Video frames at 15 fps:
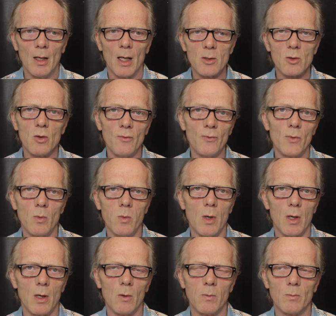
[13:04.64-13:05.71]
That's good for a
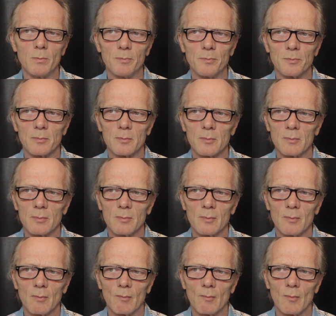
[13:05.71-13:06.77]
while.
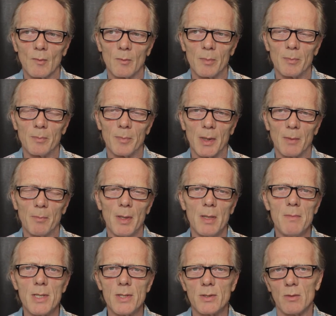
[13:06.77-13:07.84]
But
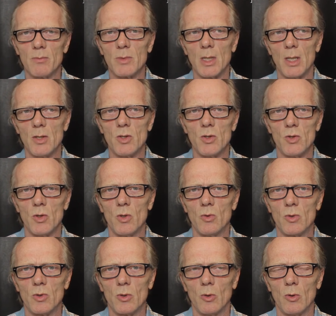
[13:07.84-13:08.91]
Beamism teaches you
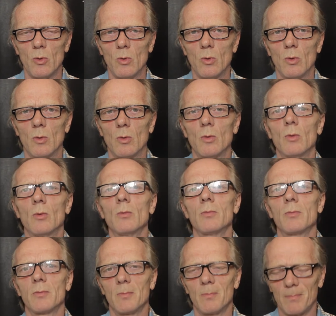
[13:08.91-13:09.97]
to
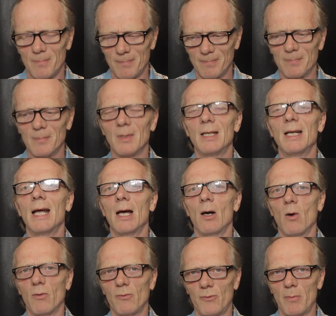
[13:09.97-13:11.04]
let
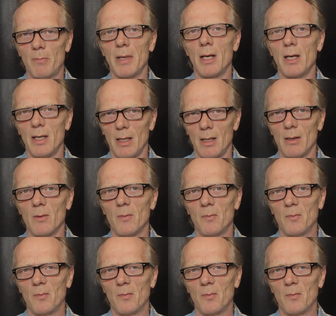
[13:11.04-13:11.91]
off a bit here.